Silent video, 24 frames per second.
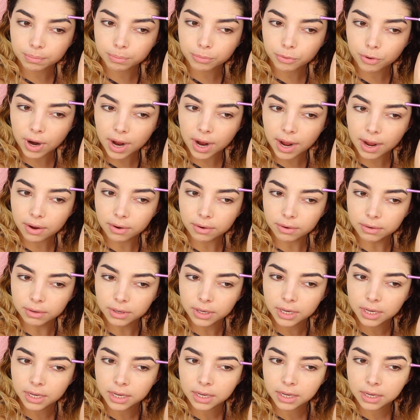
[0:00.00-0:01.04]
brow,
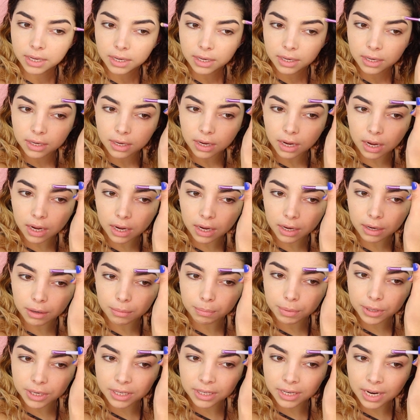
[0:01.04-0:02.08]

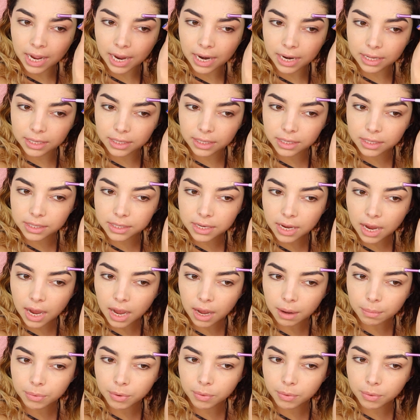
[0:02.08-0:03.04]
but not at the top.